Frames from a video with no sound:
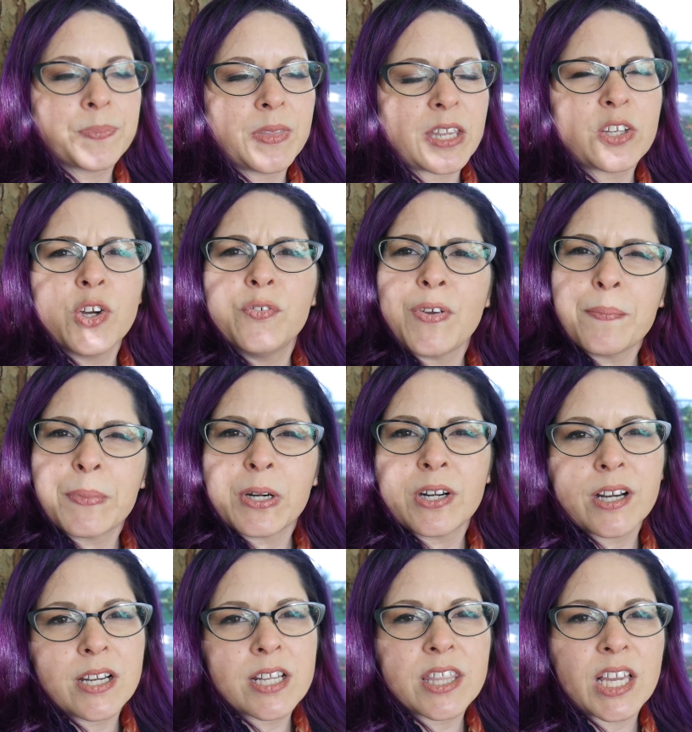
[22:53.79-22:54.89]
like
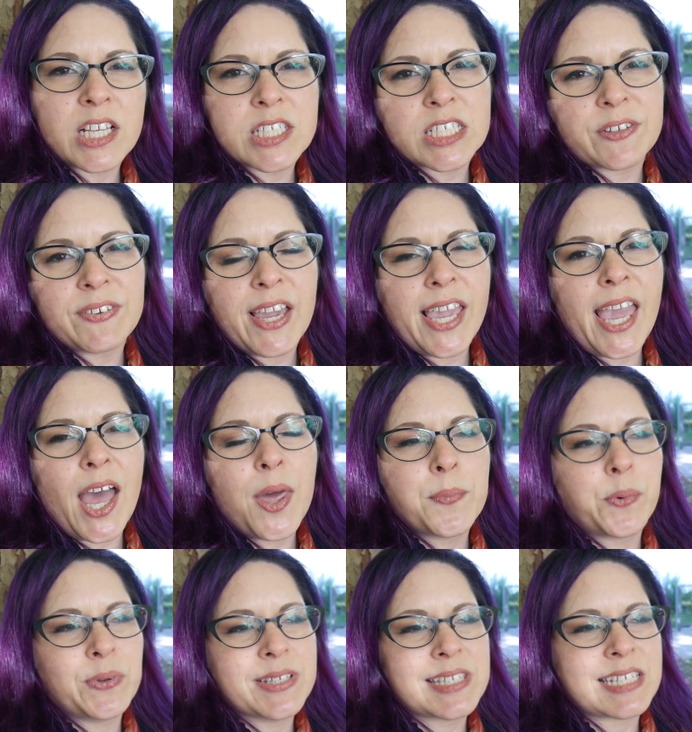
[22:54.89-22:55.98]
November into Thanksgiving yet,
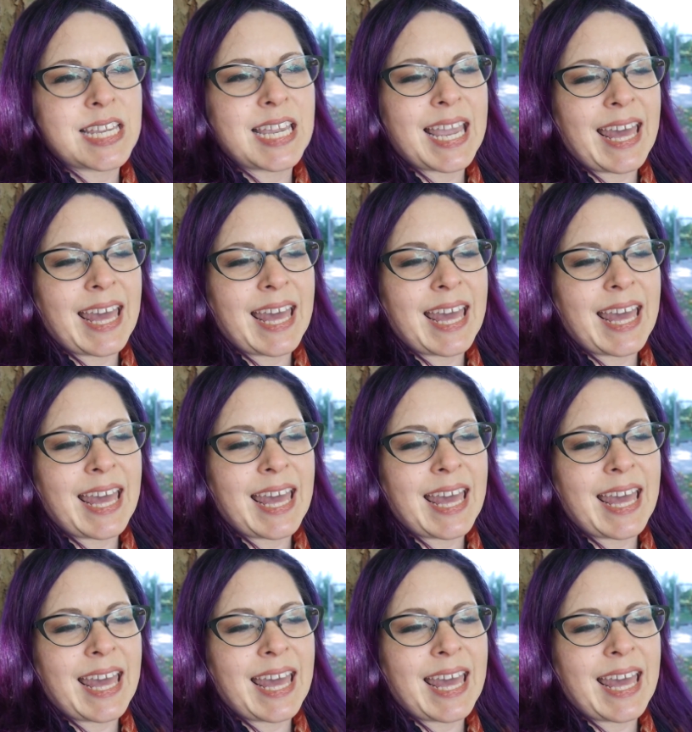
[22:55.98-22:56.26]
but we'll see.